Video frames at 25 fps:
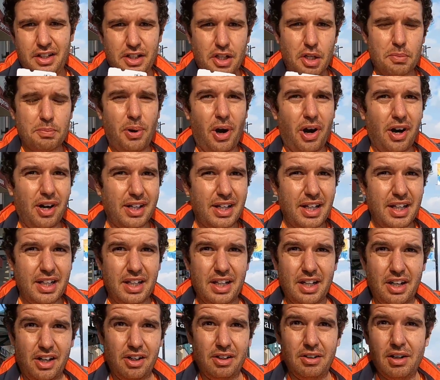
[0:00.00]
your
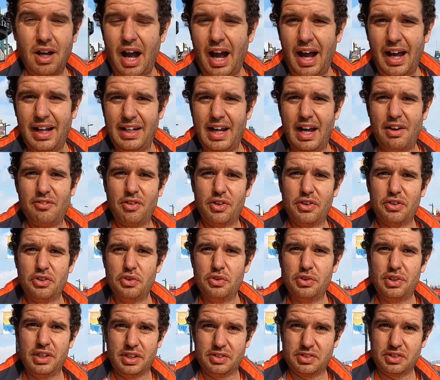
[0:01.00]
parking here. I never
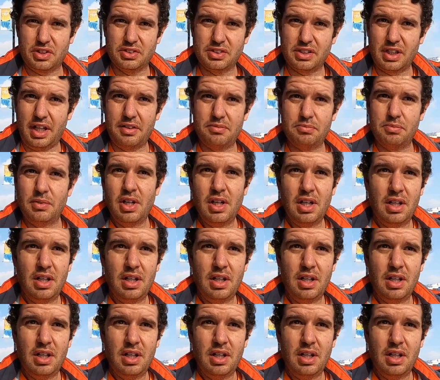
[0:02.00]
knew this because I